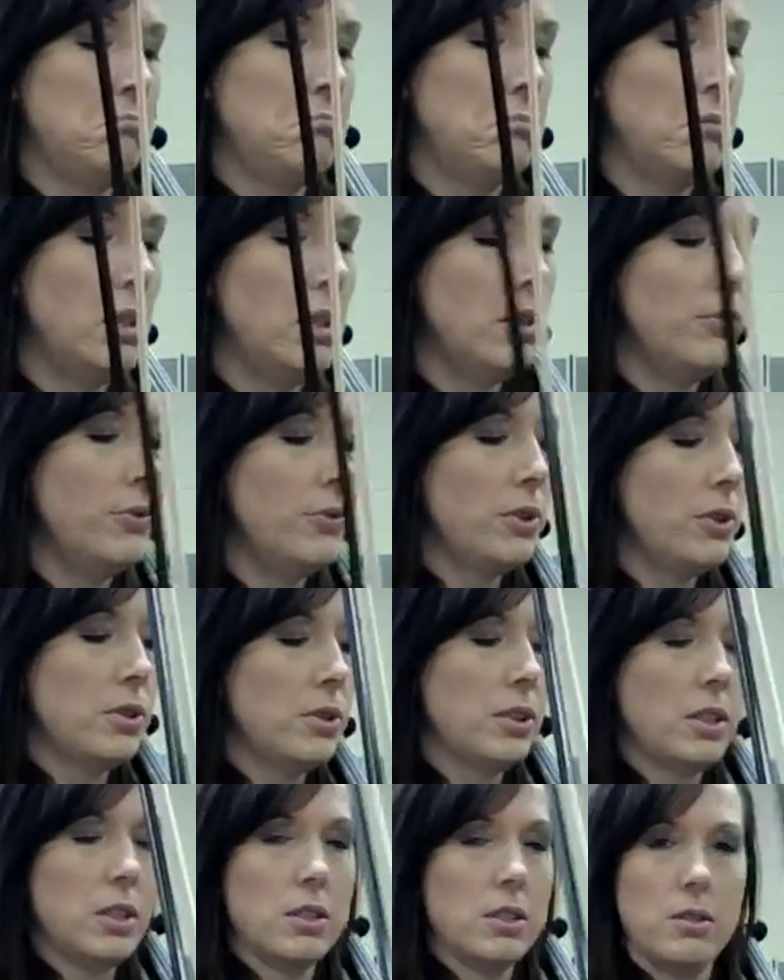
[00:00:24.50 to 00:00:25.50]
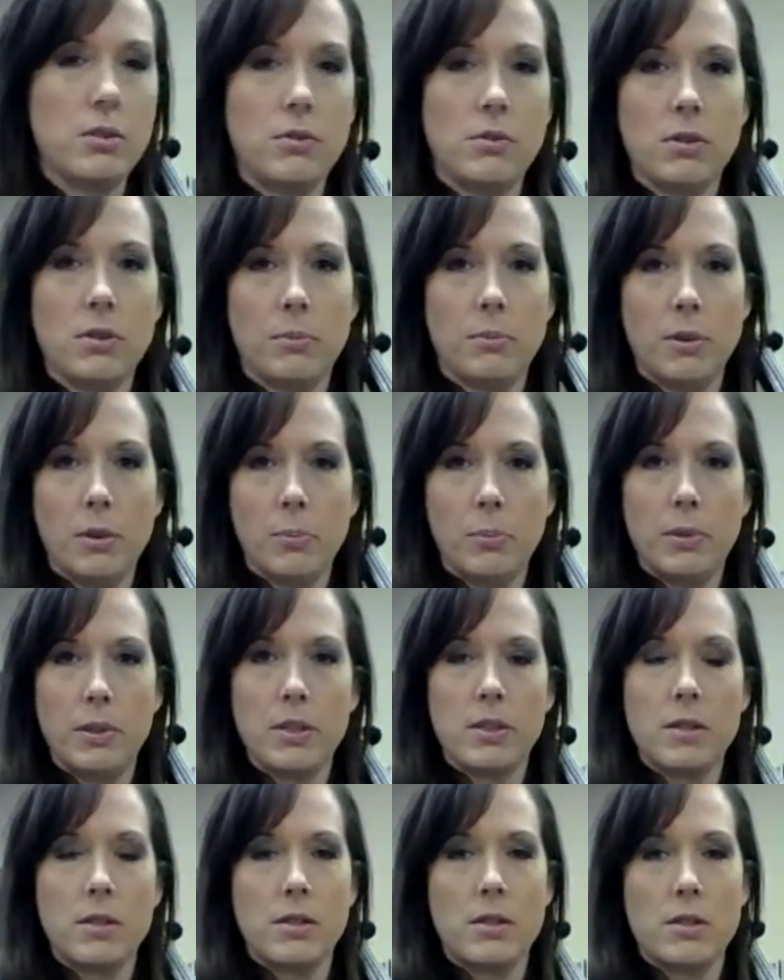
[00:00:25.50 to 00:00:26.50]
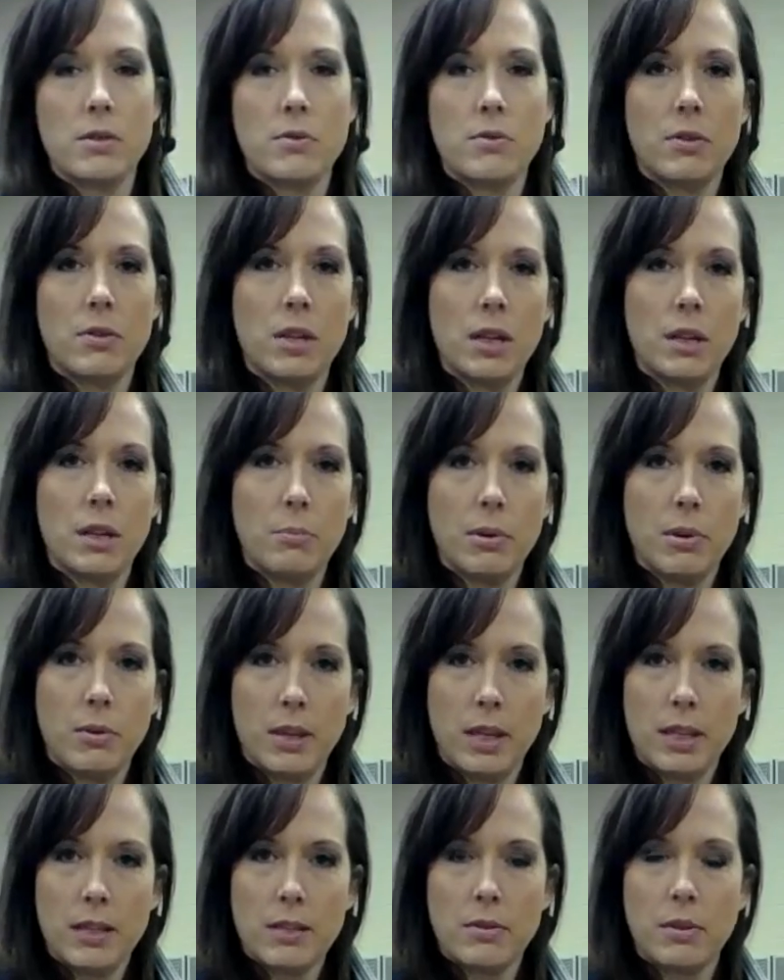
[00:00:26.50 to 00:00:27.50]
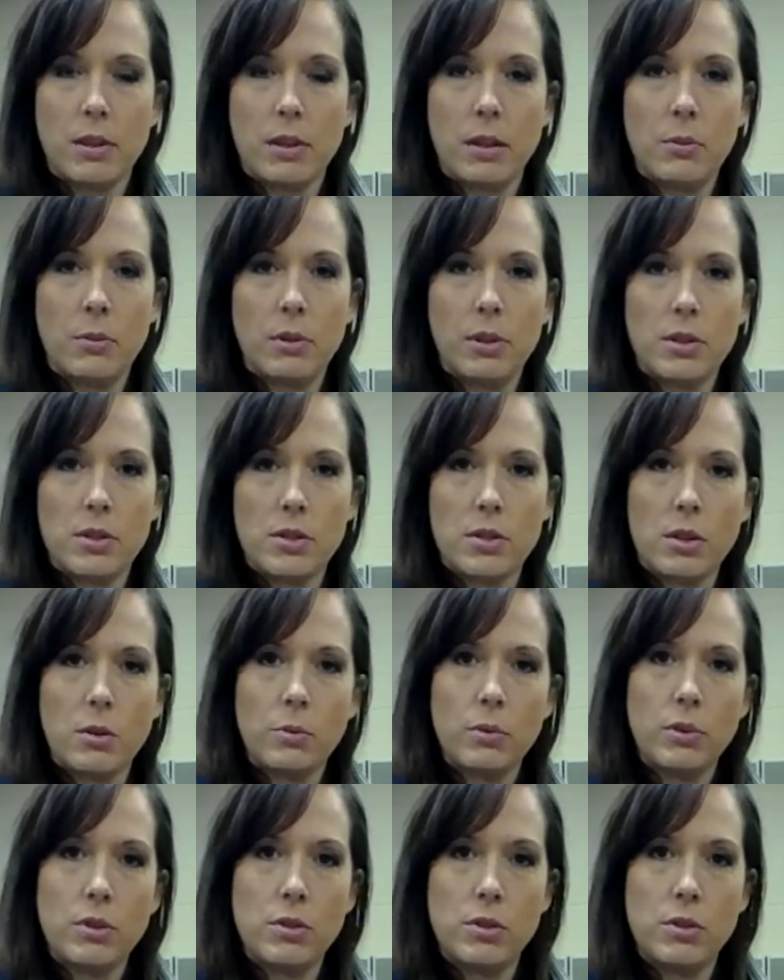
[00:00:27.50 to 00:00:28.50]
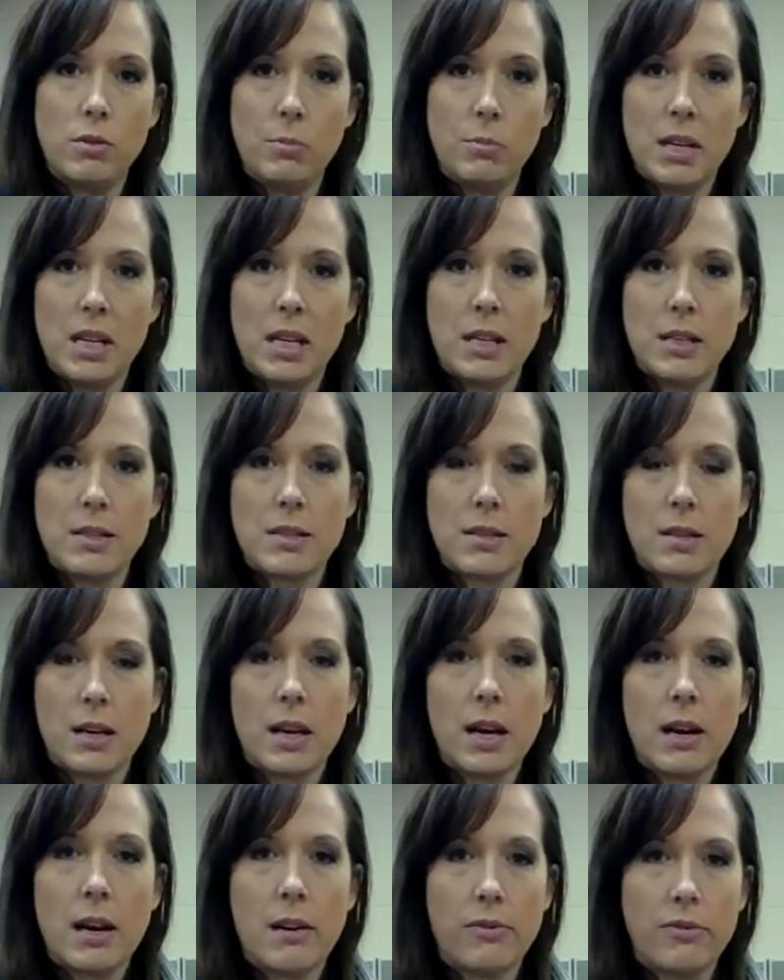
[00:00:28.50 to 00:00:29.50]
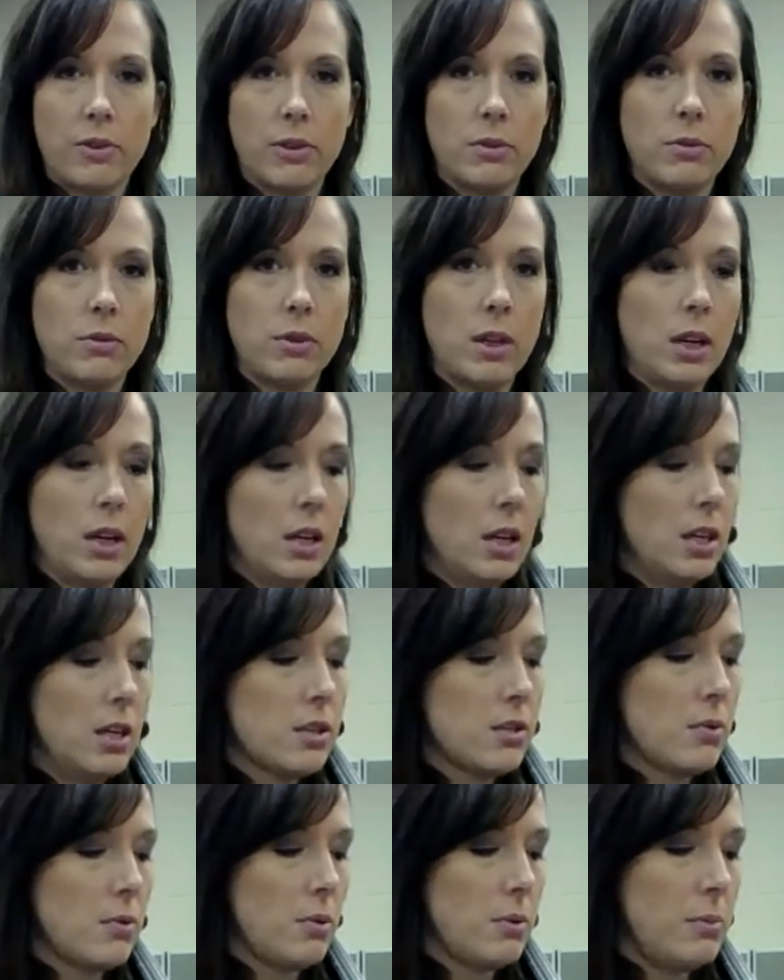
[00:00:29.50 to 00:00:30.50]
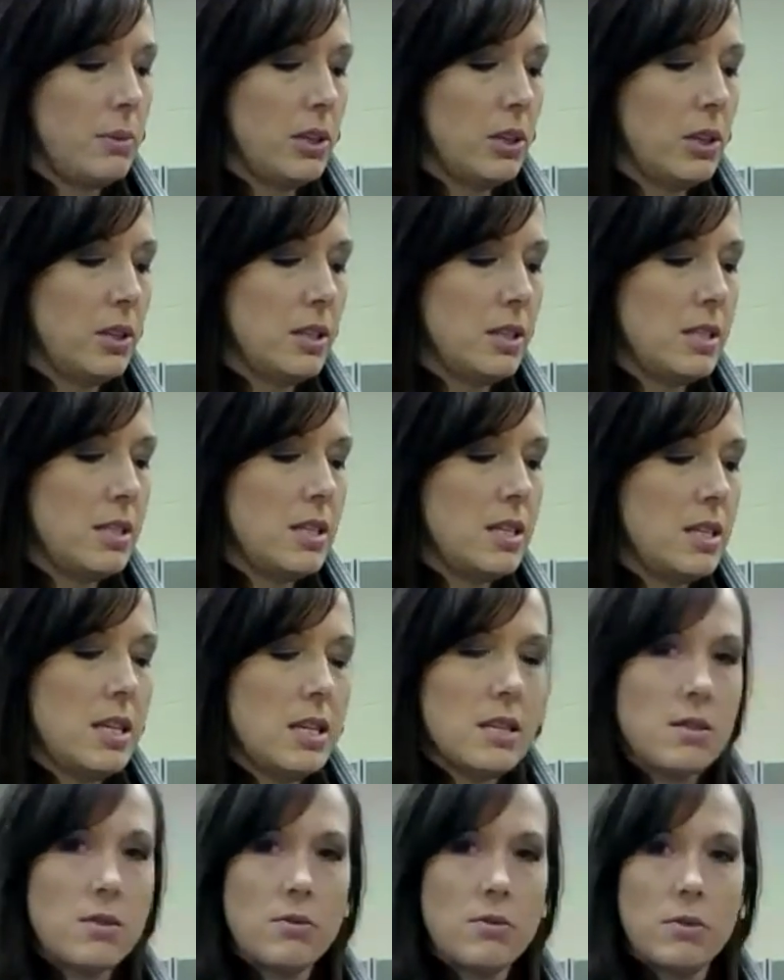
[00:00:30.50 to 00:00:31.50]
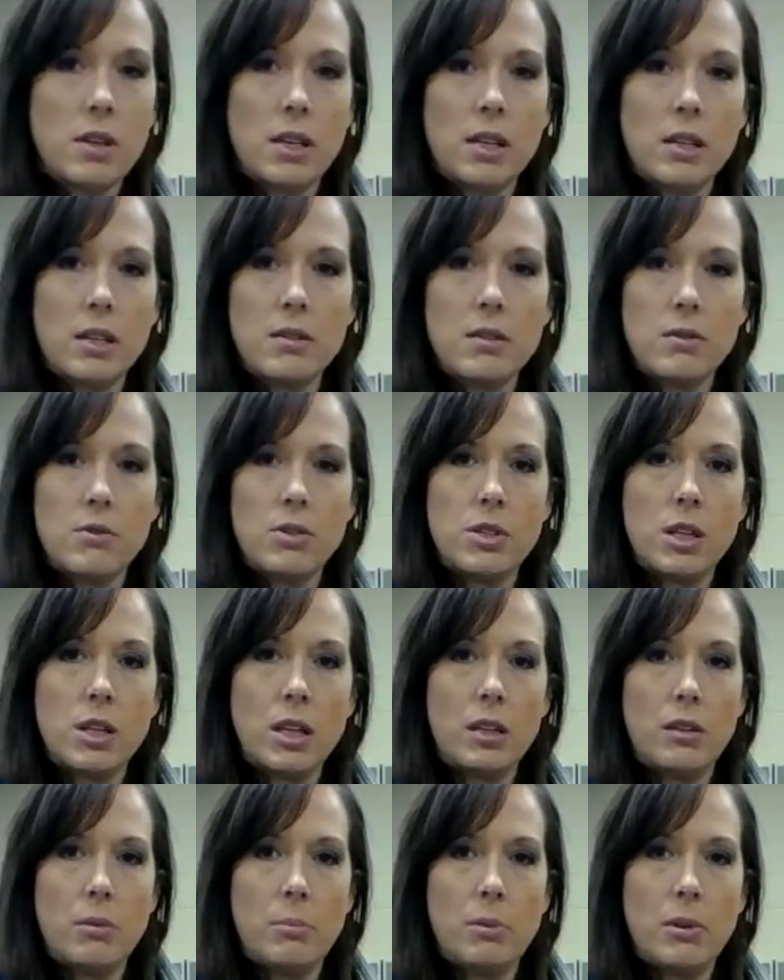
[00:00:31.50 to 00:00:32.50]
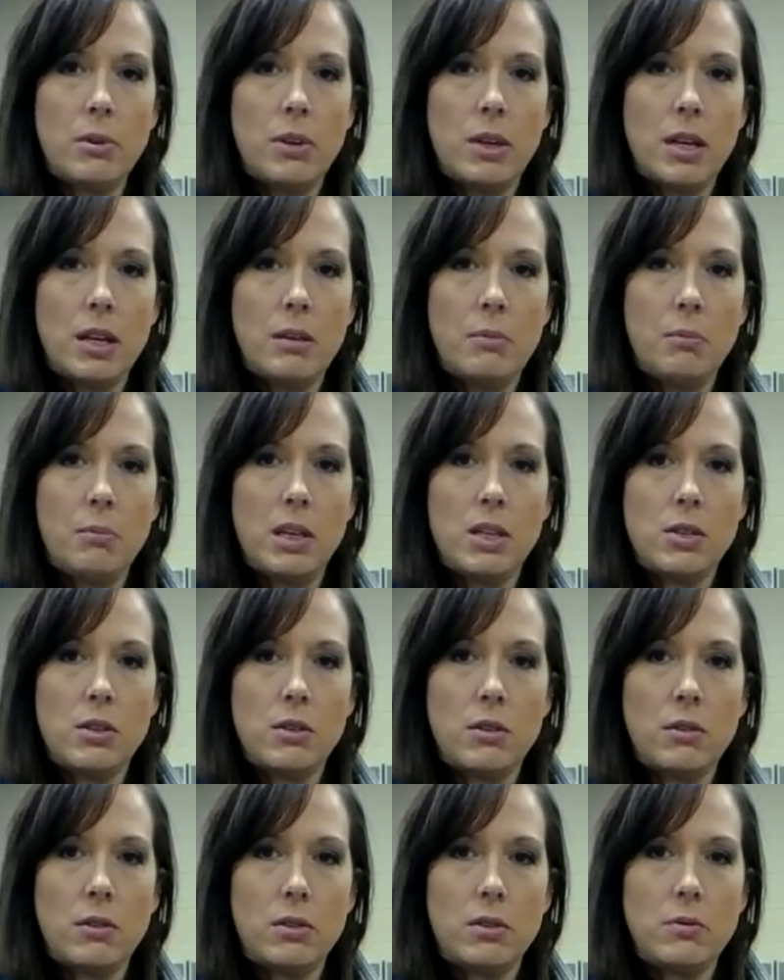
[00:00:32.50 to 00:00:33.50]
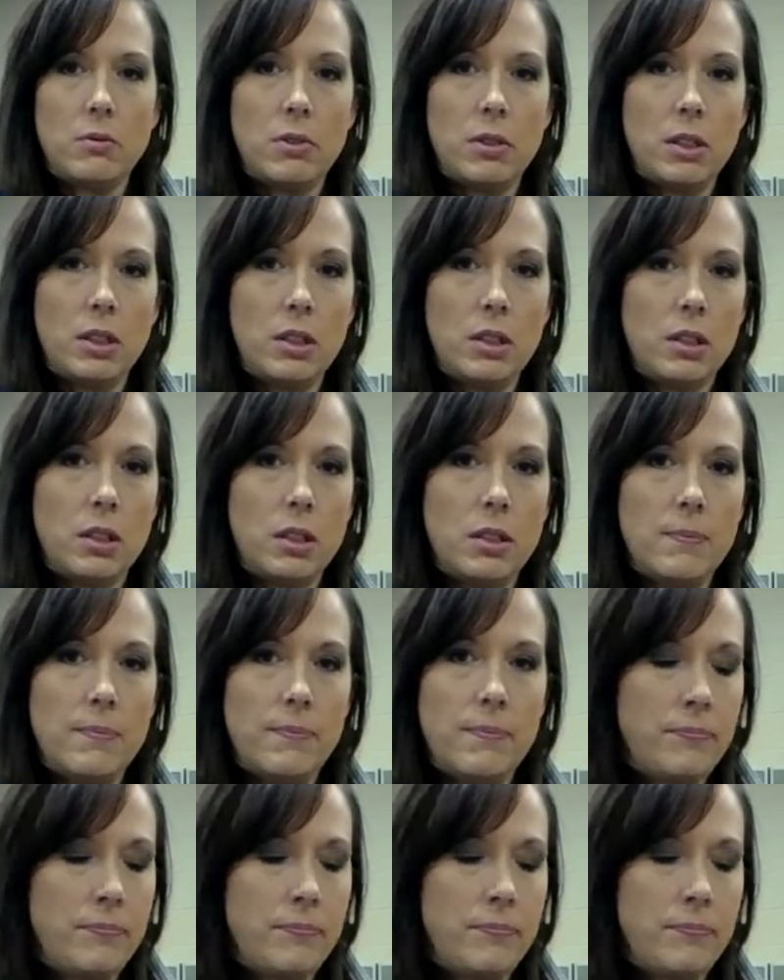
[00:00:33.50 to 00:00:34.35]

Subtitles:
Well, first let's do some open string bowings. Okay, we're going to start with 2 beats, a half note. So we're going to be on the D string. So check your bow hand, make sure it looks really good.